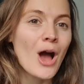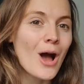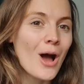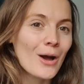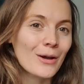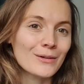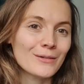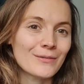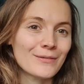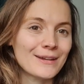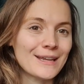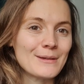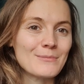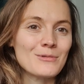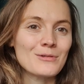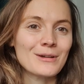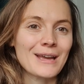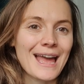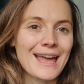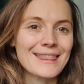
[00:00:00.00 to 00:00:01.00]
Hopefully
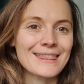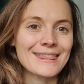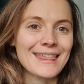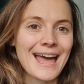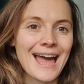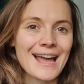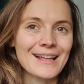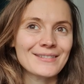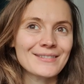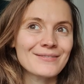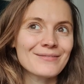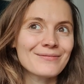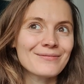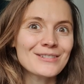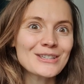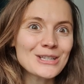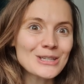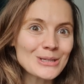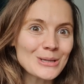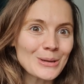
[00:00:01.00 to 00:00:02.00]
we'll get that
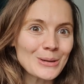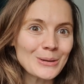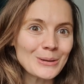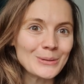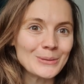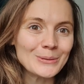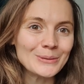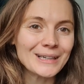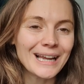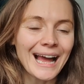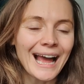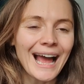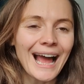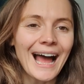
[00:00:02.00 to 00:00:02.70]
soon.